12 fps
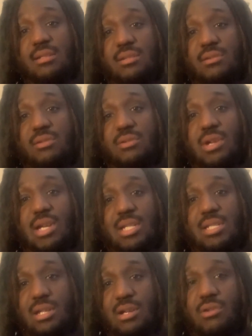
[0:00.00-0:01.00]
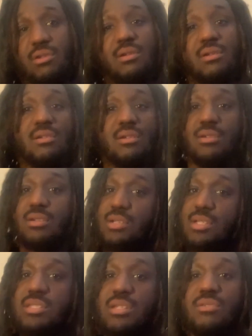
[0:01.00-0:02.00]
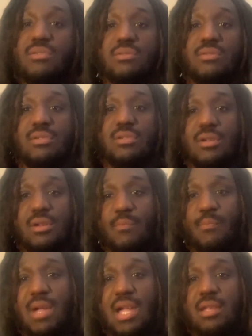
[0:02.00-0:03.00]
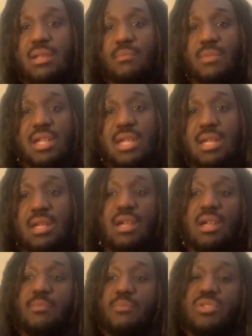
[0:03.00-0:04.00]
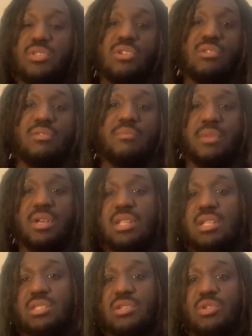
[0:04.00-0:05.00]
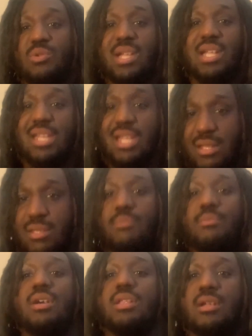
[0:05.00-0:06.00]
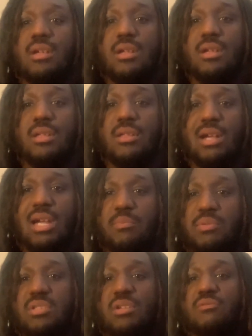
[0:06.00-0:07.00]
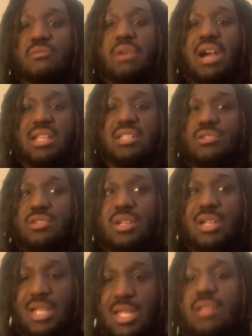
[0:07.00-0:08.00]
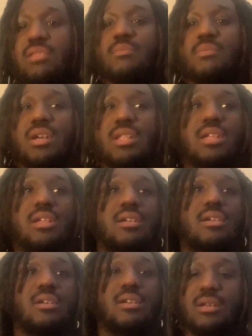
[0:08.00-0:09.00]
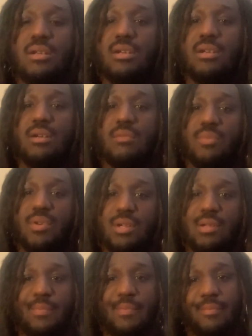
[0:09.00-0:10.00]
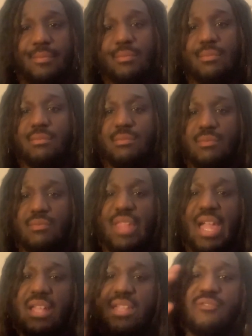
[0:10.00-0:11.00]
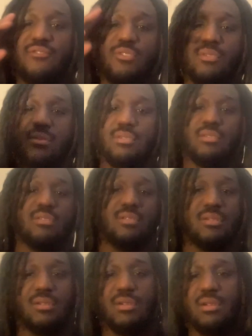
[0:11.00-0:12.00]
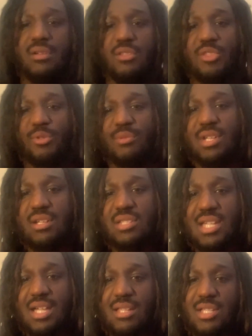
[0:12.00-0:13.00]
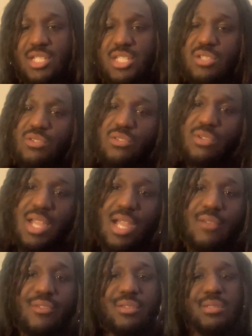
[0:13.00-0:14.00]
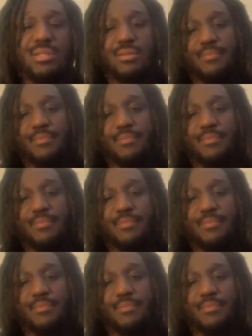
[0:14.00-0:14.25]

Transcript: So you got a daughter. So preserve the money so you can get the money. You gotta preserve your body so you can get the money. But thank you for 3 years at LSU you gave us.